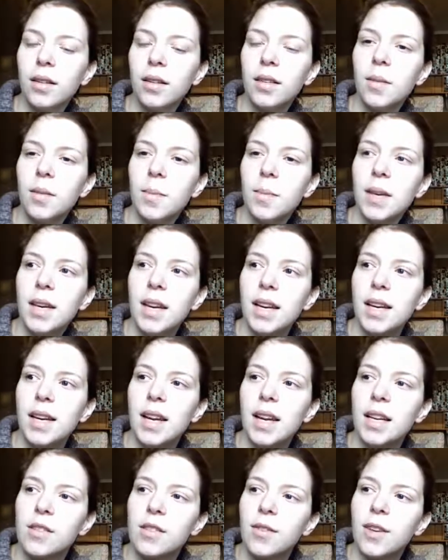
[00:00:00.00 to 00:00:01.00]
the
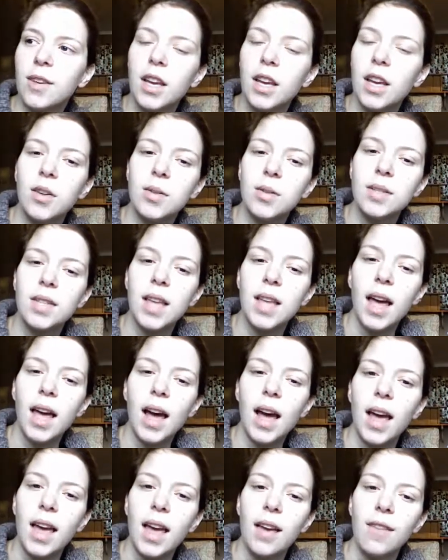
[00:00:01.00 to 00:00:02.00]
P90X videos that
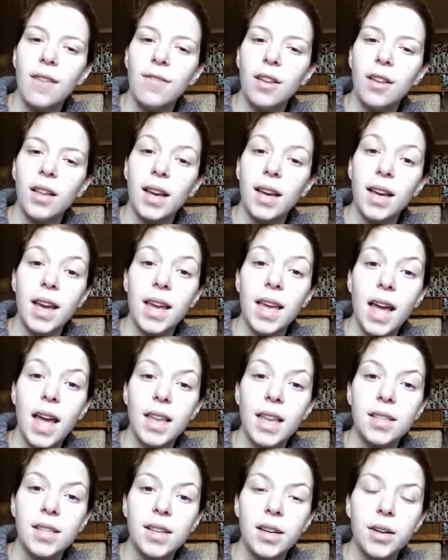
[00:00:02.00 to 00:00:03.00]
I feel like I
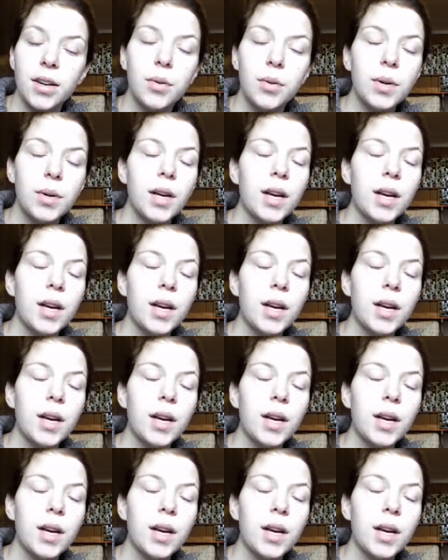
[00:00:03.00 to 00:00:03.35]
can do.